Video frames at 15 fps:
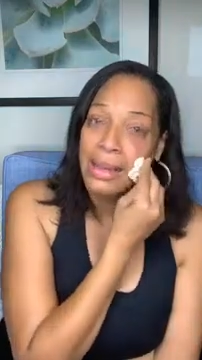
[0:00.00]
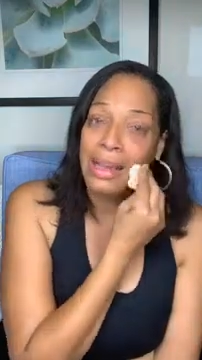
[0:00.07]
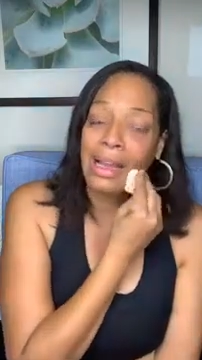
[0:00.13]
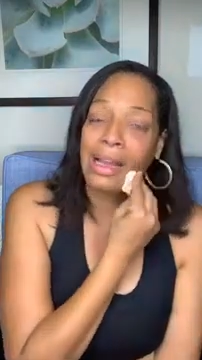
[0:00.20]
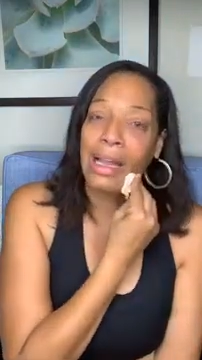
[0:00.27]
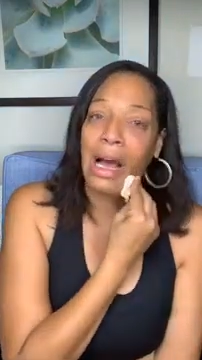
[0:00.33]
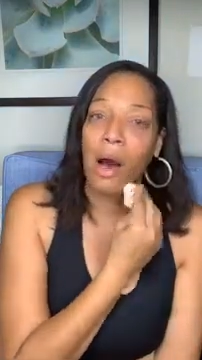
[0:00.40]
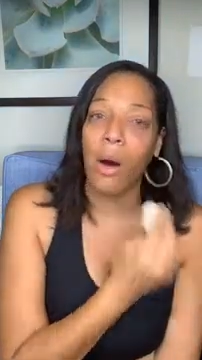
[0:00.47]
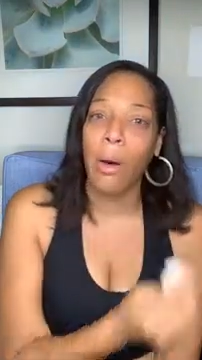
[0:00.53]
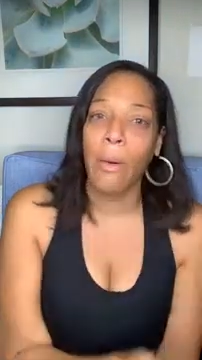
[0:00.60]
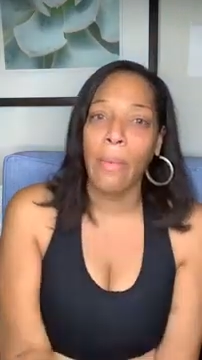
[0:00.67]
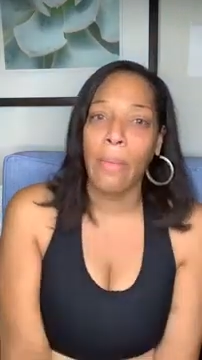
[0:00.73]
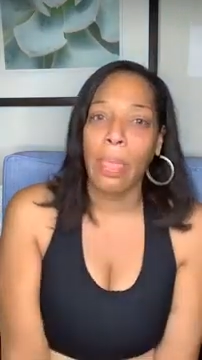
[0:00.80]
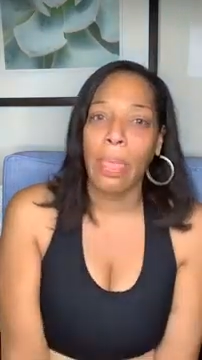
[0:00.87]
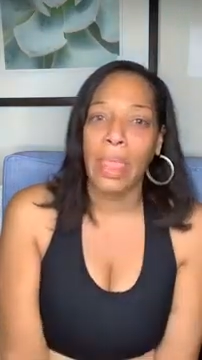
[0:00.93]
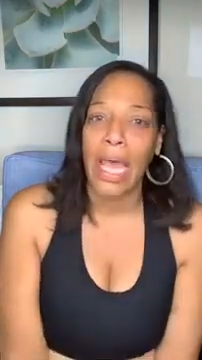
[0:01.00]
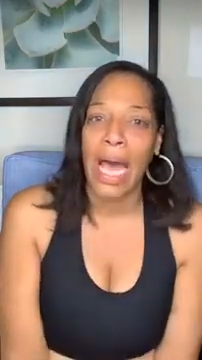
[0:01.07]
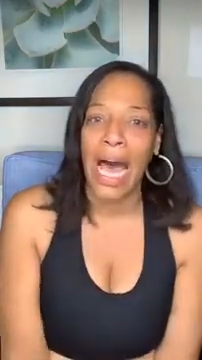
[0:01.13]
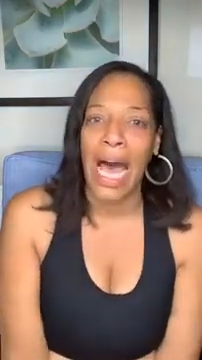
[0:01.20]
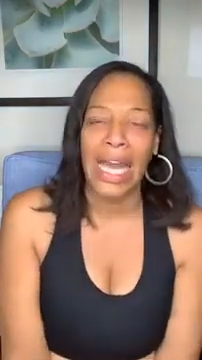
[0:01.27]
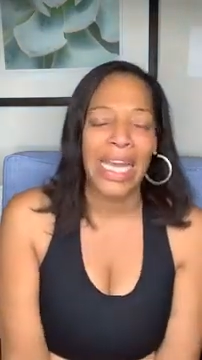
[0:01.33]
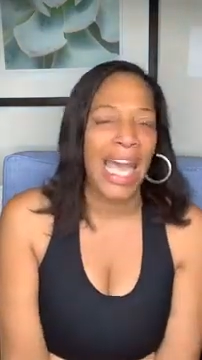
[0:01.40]

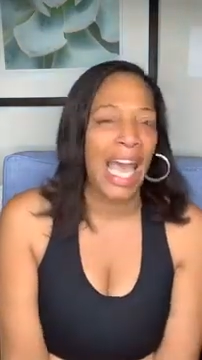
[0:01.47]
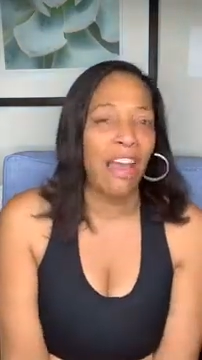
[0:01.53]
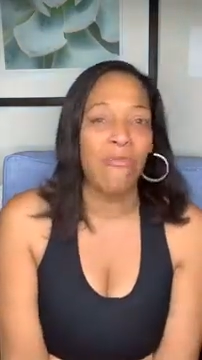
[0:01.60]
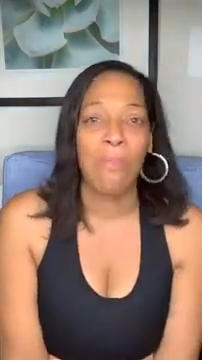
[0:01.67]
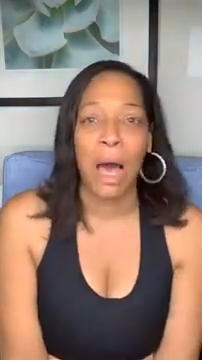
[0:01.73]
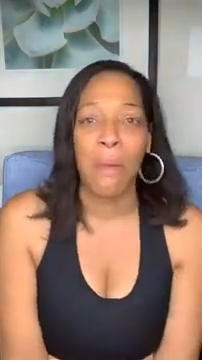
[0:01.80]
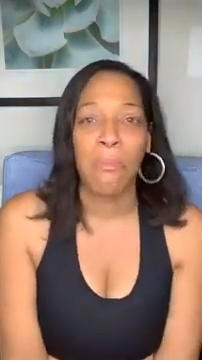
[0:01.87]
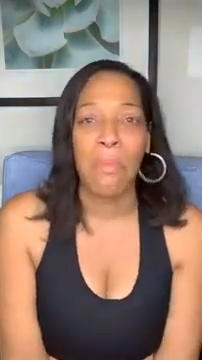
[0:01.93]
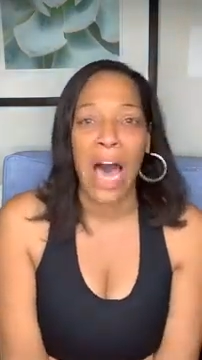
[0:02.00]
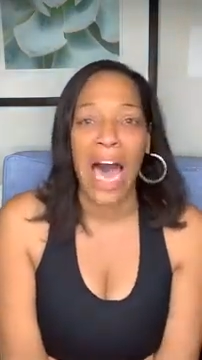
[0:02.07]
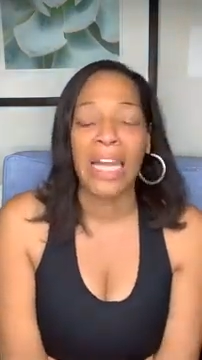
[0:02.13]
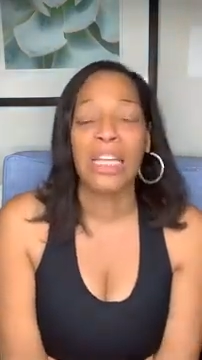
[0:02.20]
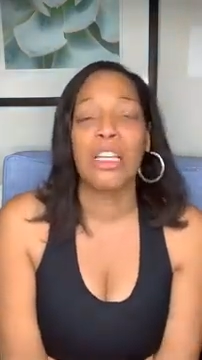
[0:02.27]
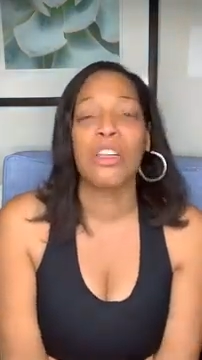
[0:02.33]
I gave my body